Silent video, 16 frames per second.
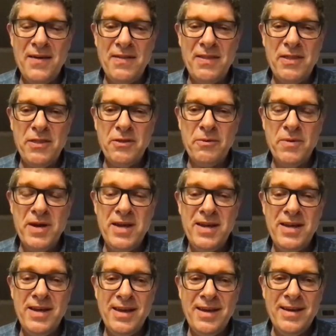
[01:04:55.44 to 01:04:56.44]

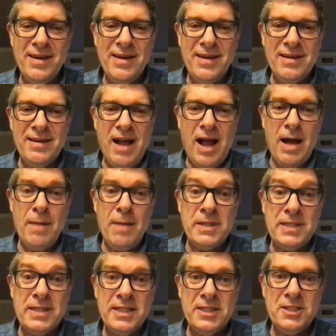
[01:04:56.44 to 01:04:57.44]
3
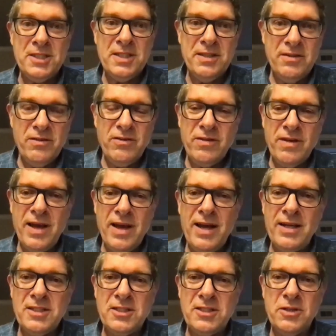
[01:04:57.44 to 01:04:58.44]
competitions
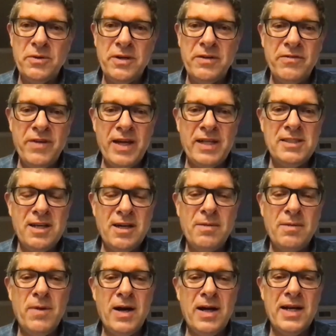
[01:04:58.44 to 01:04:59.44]
to invest our
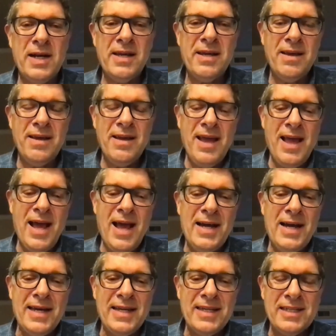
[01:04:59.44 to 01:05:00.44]
money
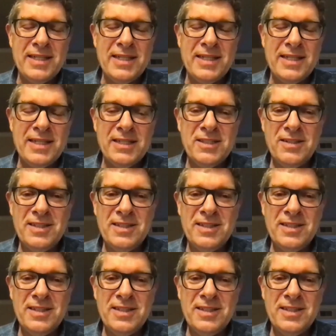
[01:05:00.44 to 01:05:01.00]
in consulting